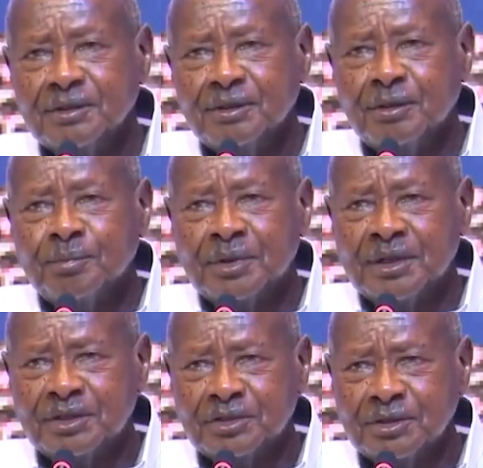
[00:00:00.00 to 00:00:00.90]

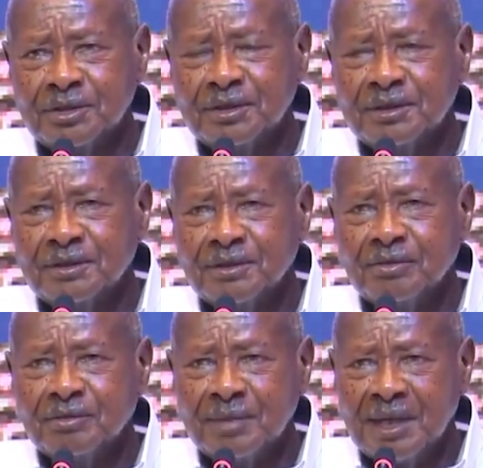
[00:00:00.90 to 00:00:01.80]
oppression of
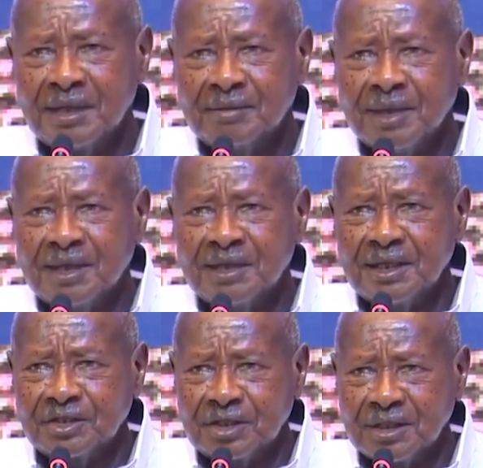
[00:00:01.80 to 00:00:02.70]
man by
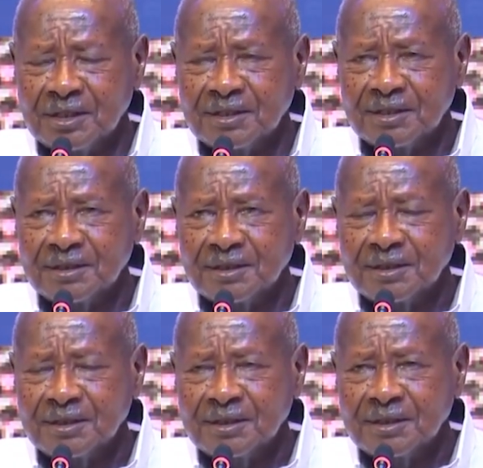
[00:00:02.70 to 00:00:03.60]
nature.
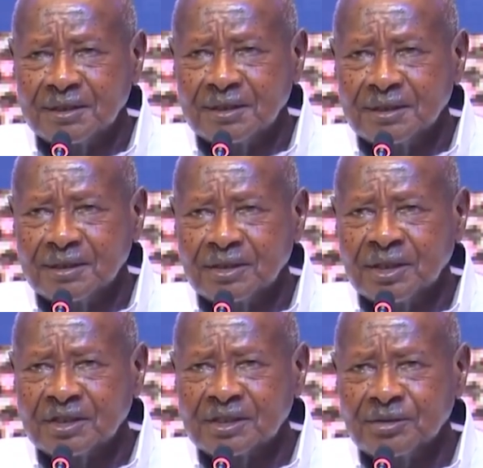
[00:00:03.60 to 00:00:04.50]

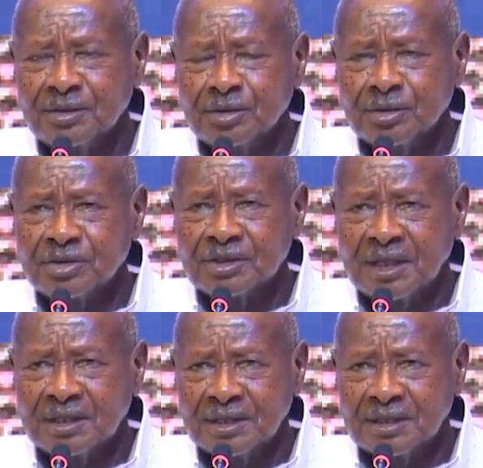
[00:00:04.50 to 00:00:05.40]
That's how it all
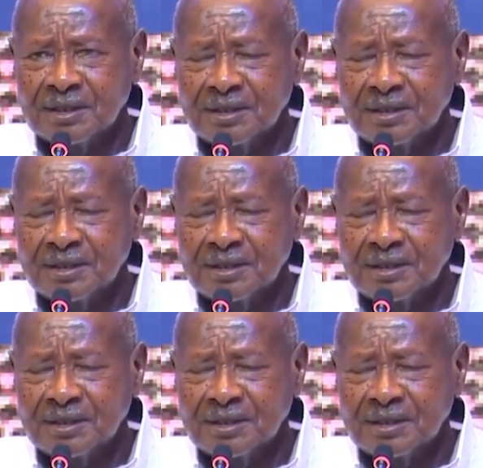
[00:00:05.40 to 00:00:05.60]
started,